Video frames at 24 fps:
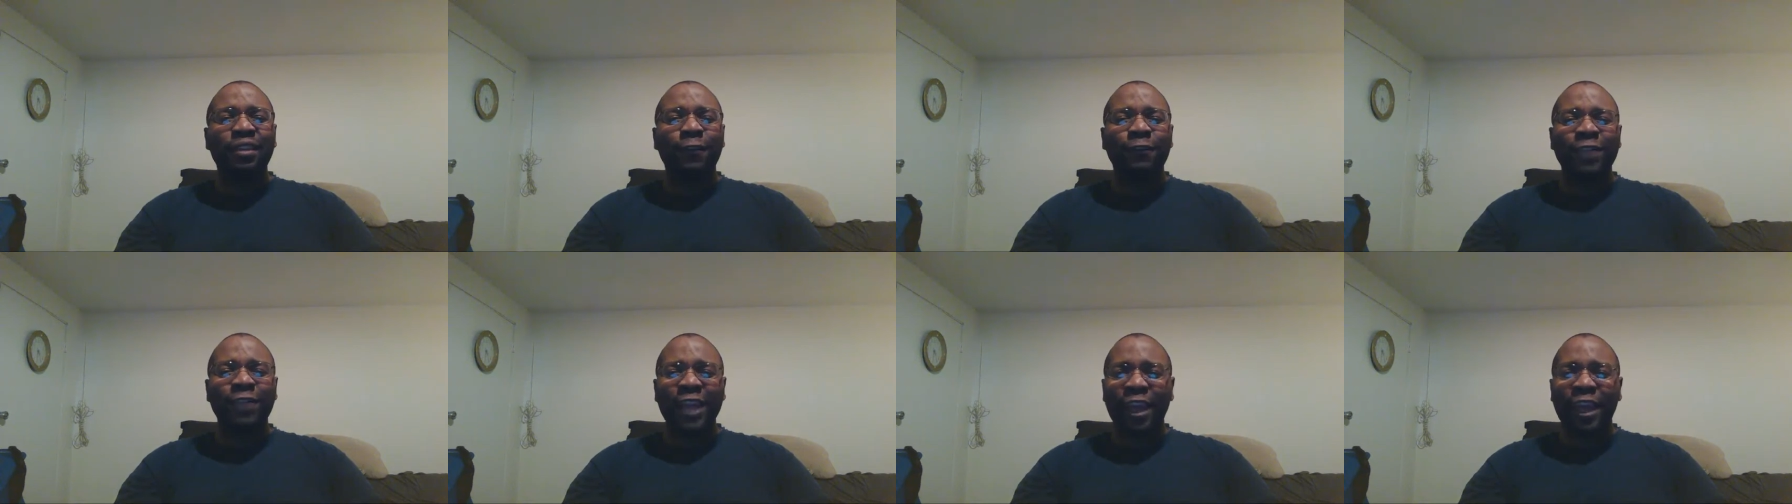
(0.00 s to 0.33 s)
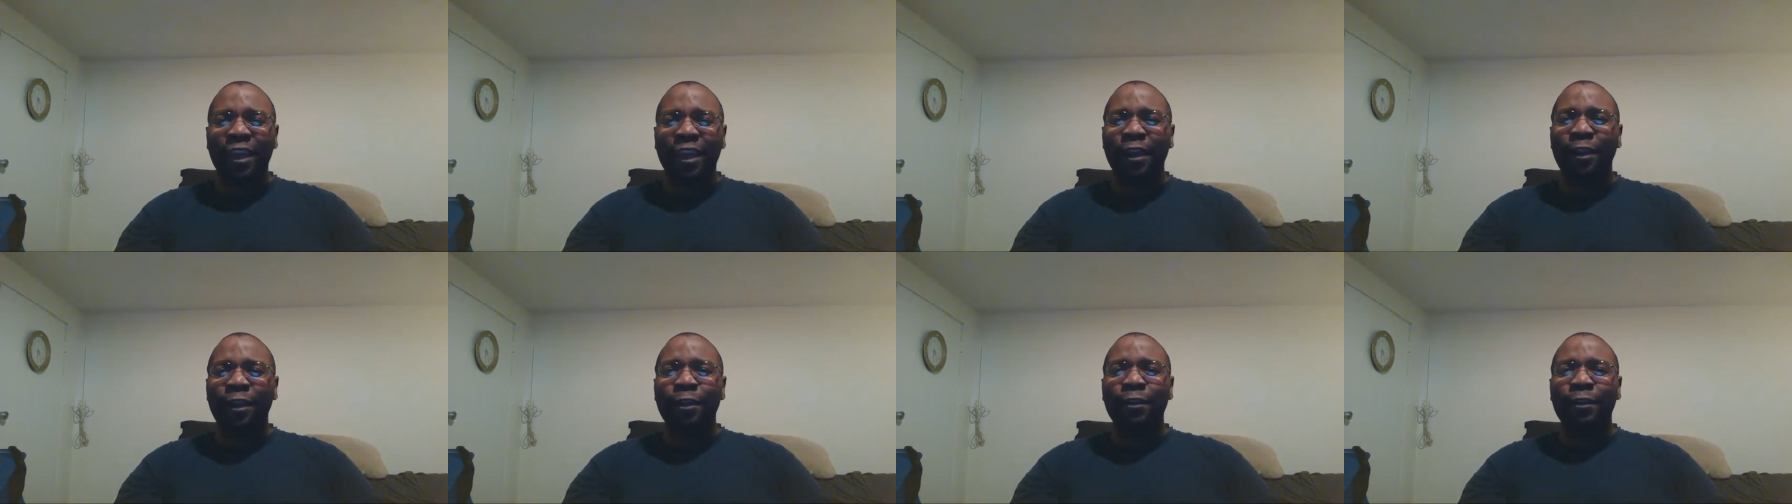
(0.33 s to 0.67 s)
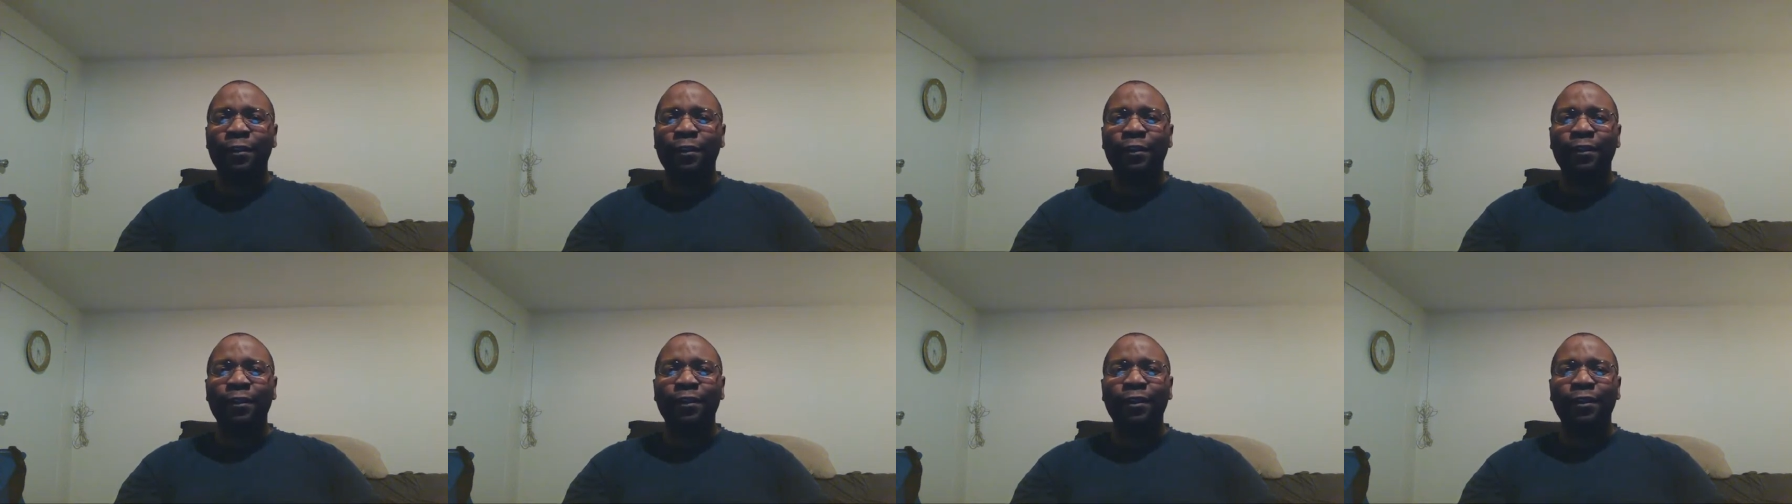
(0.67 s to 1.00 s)
there,
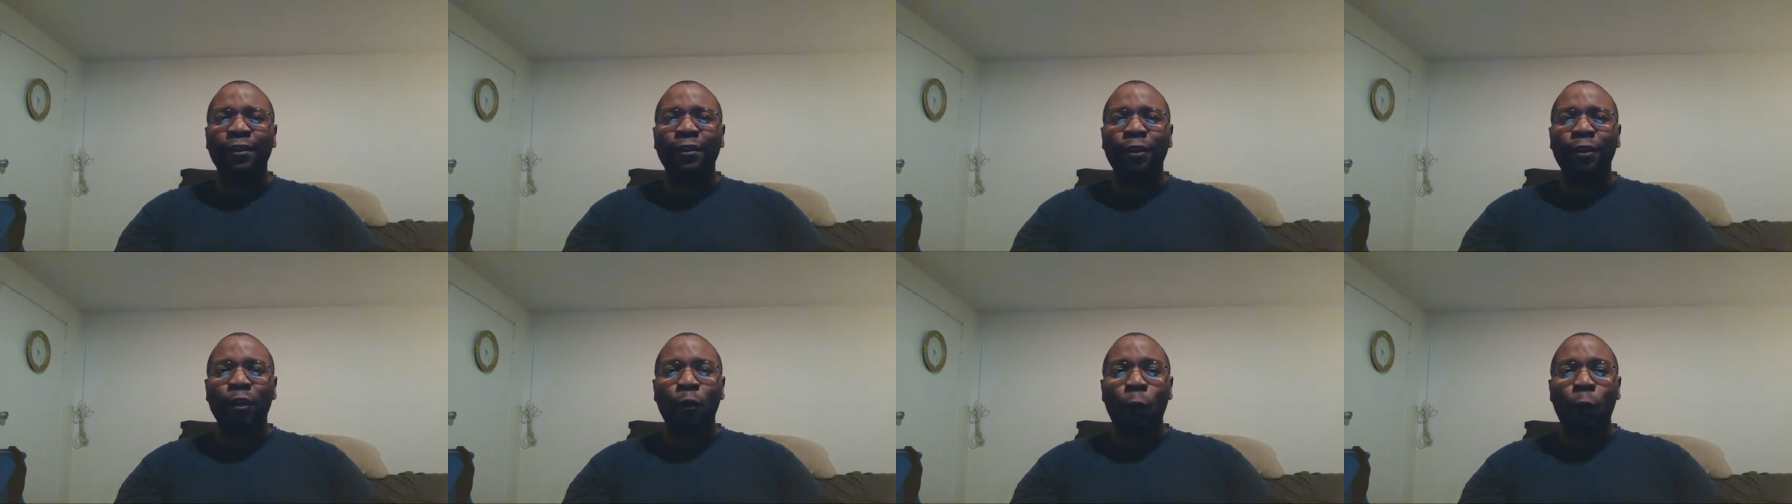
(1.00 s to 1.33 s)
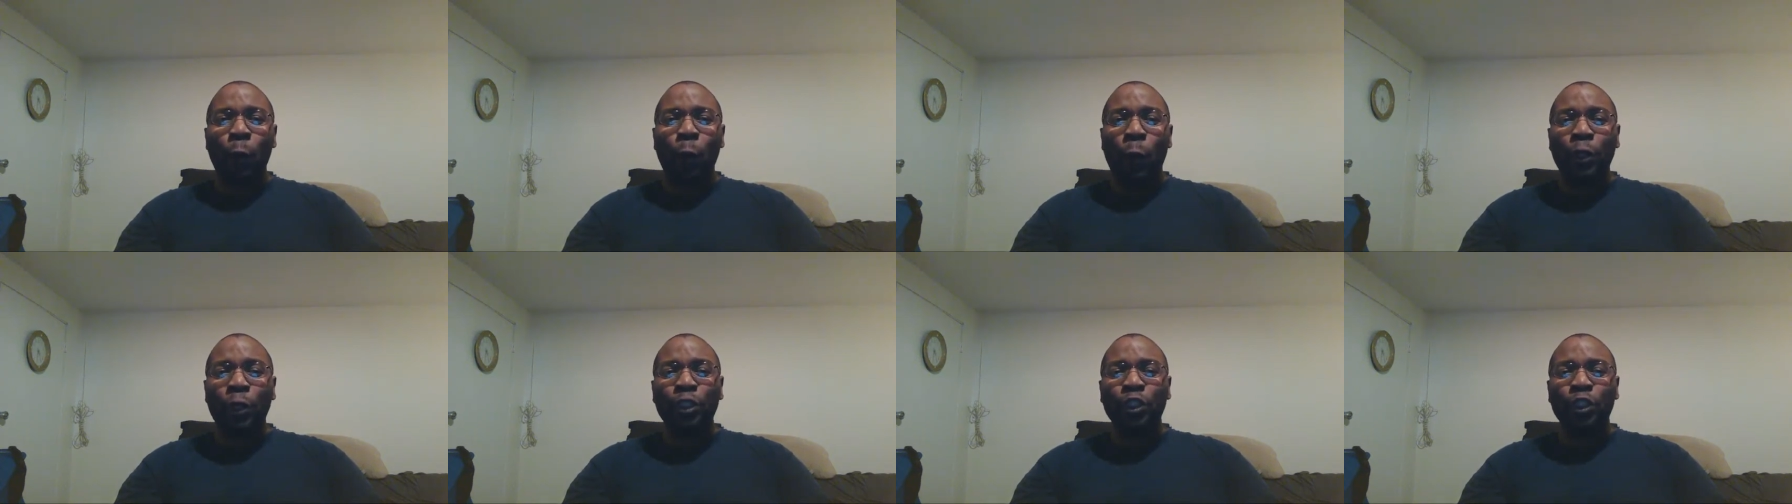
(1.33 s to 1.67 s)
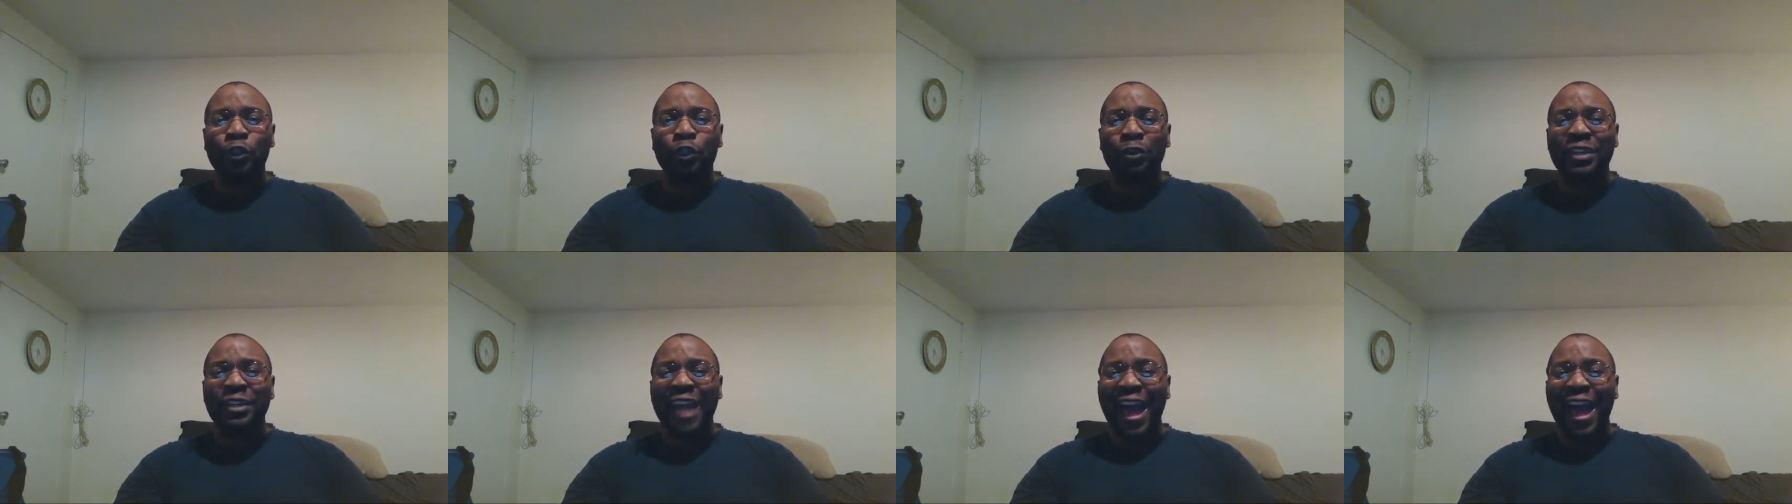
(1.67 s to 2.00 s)
once you
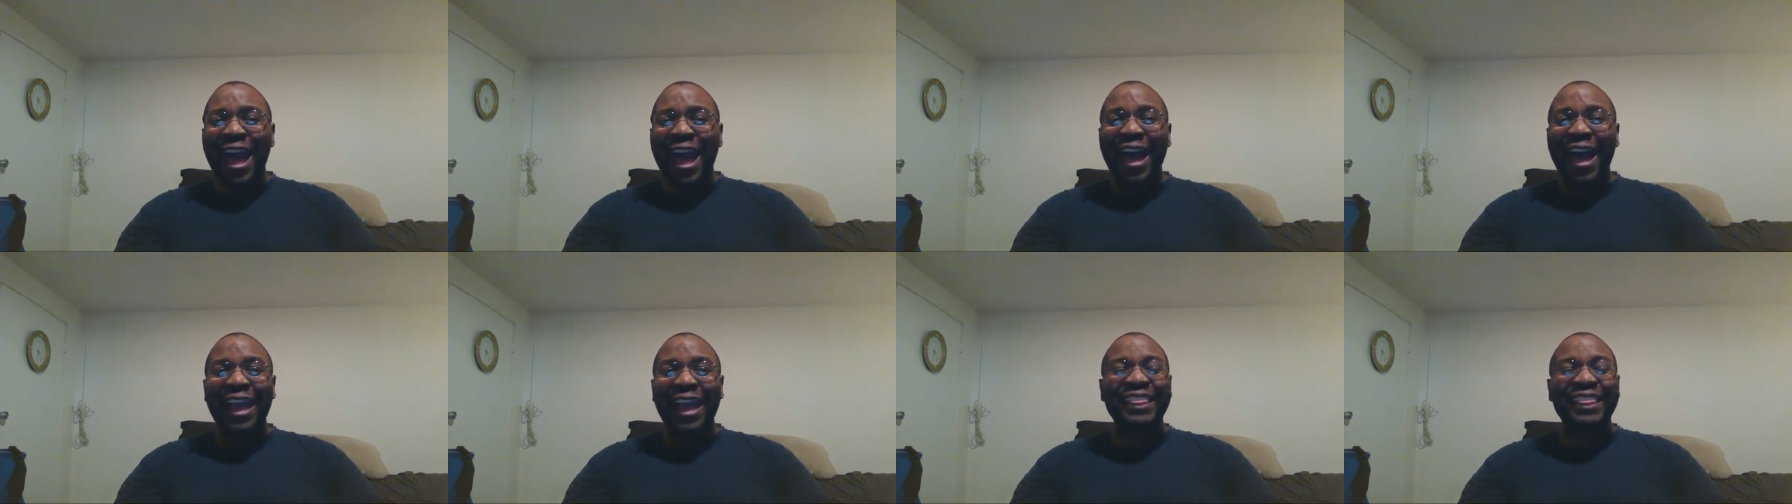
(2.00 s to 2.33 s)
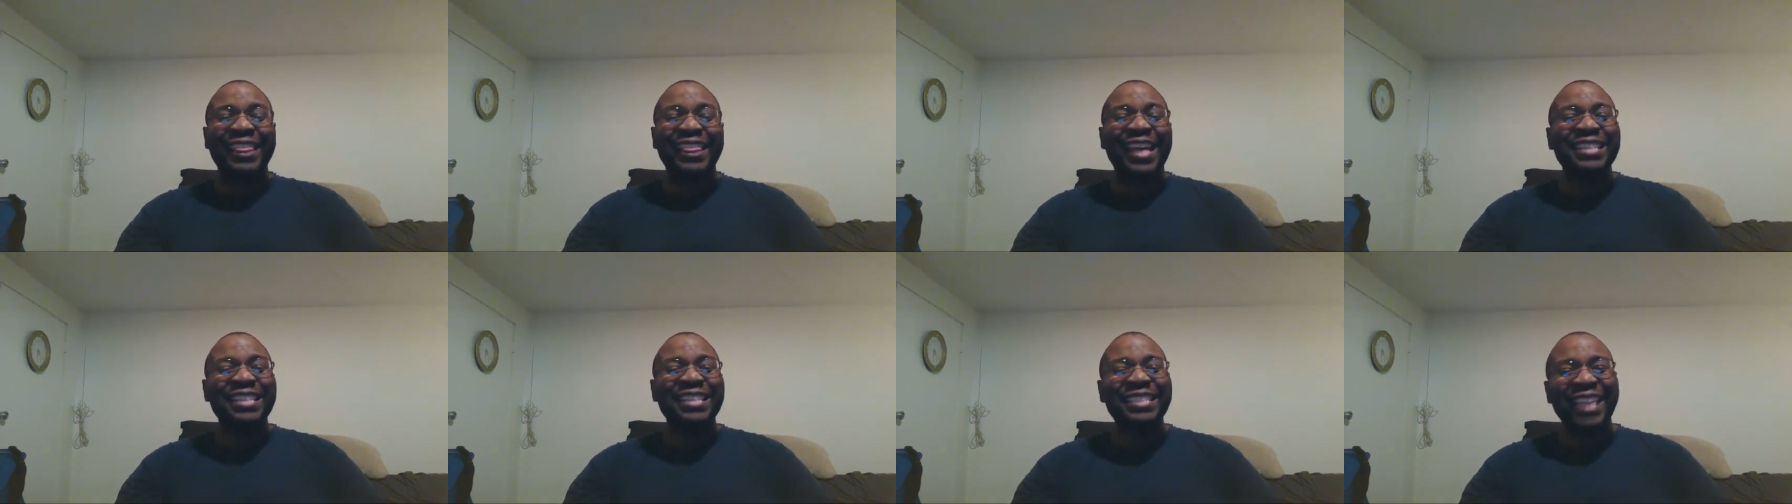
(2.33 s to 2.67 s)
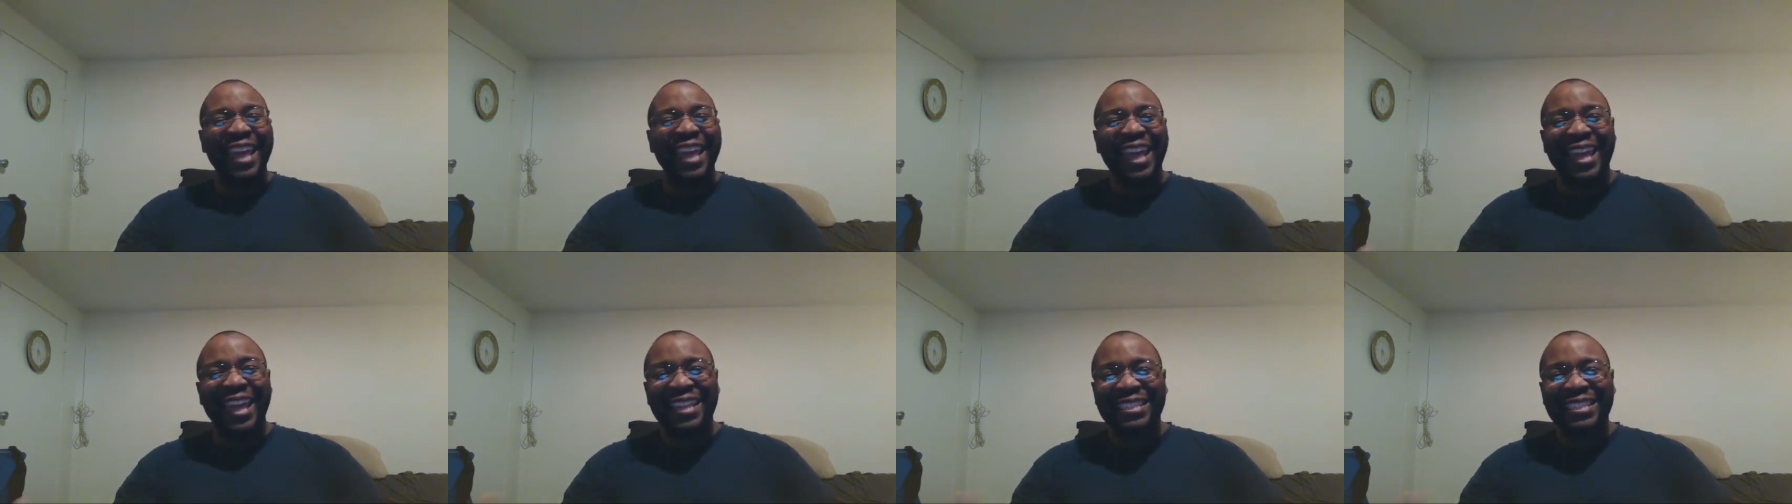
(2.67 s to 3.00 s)
die, that's
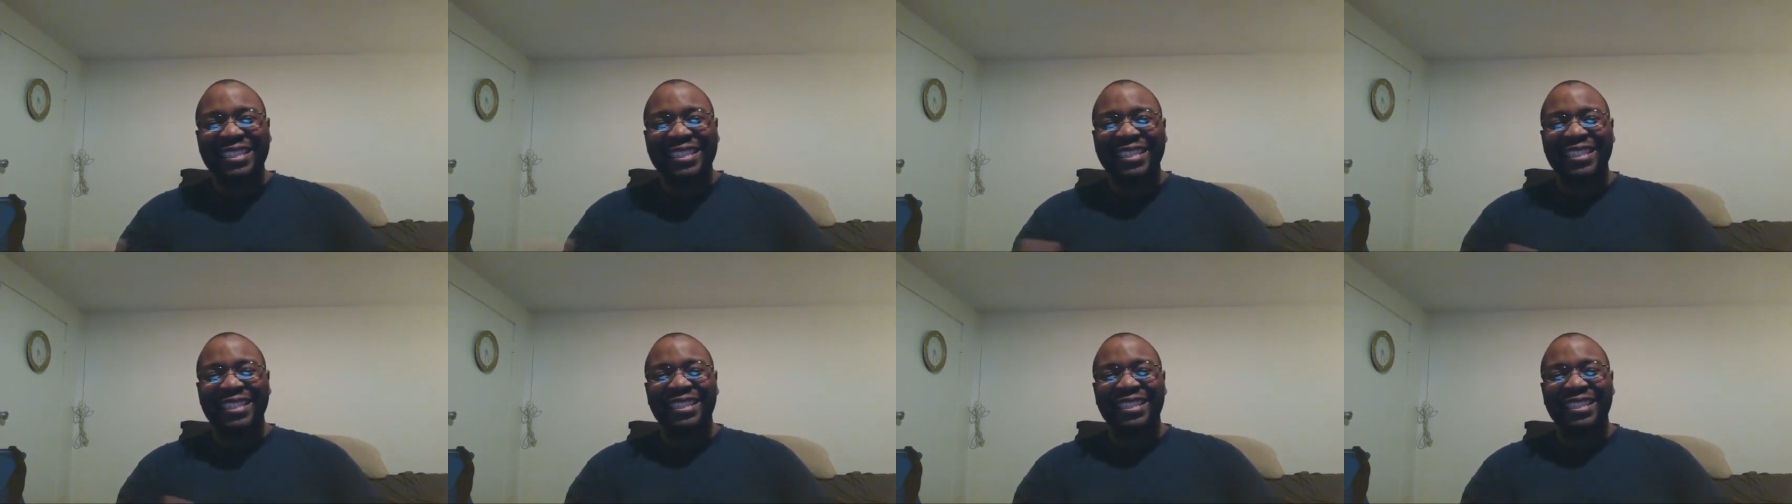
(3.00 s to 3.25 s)
it.